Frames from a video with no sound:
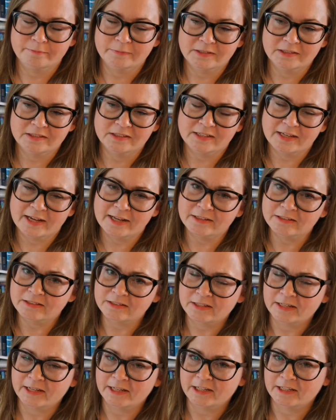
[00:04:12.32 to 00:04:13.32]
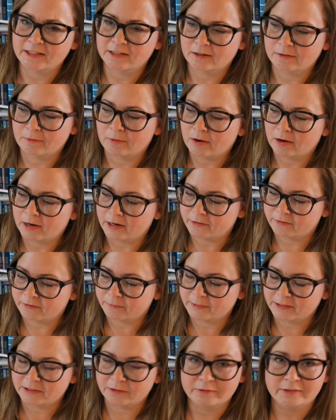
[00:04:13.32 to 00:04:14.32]
it can take a while for
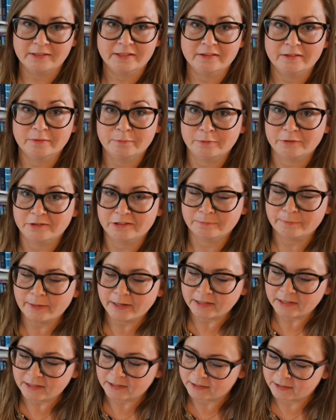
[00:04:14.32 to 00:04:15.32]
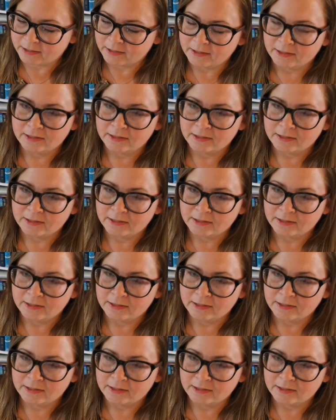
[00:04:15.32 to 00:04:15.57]
me to get the books back.